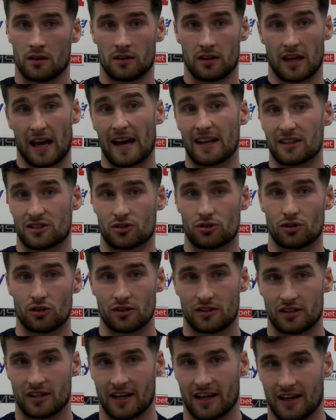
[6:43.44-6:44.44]
Yeah, it's
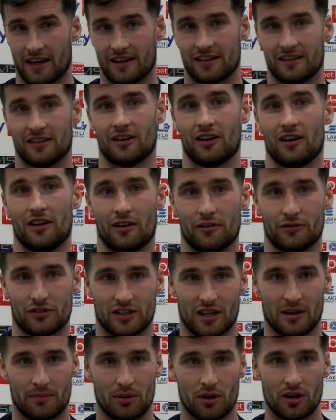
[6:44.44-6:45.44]
good, yeah. I'm
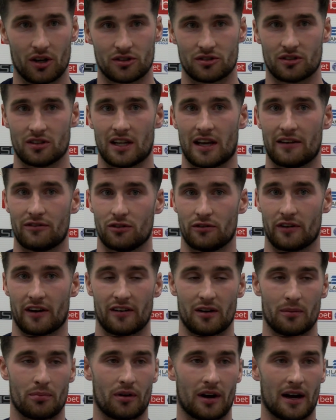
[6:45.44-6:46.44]
obviously a personal level,
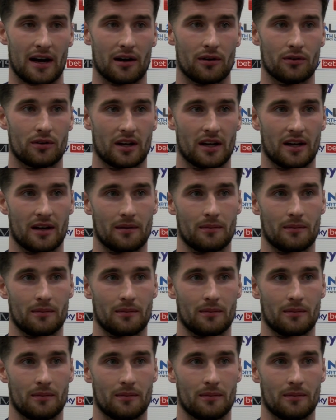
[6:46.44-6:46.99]
very proud.